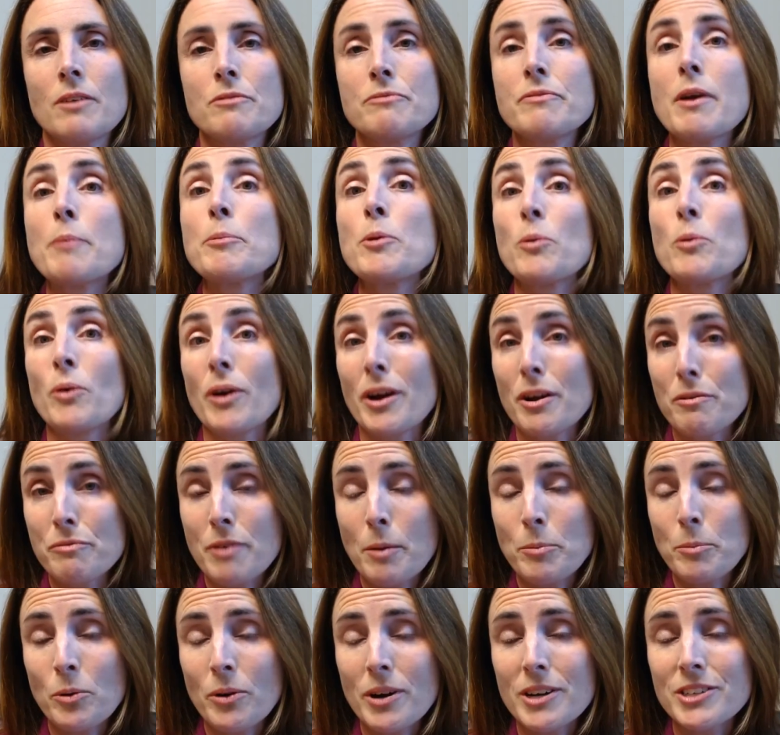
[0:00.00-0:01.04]
February
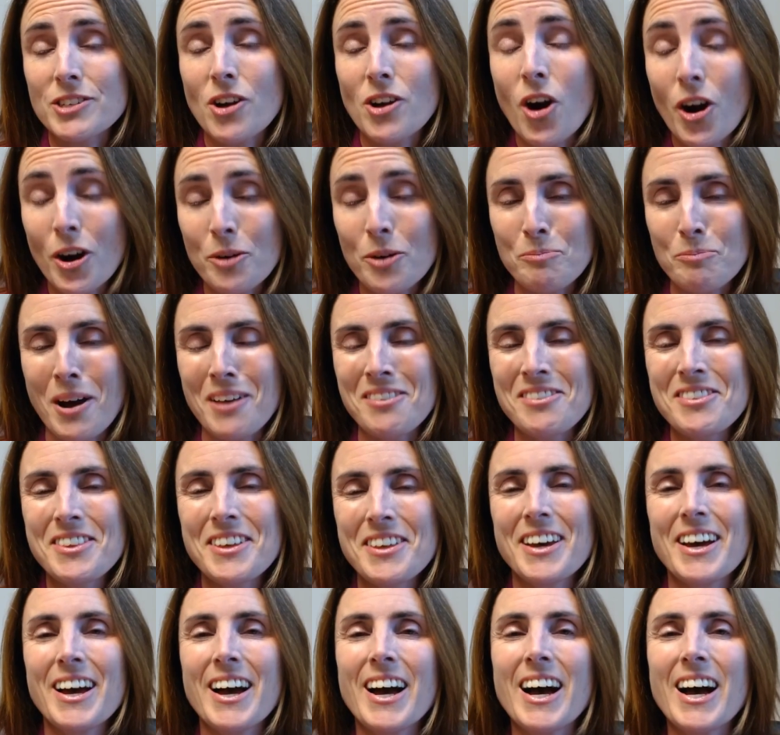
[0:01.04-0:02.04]
is Heart Month,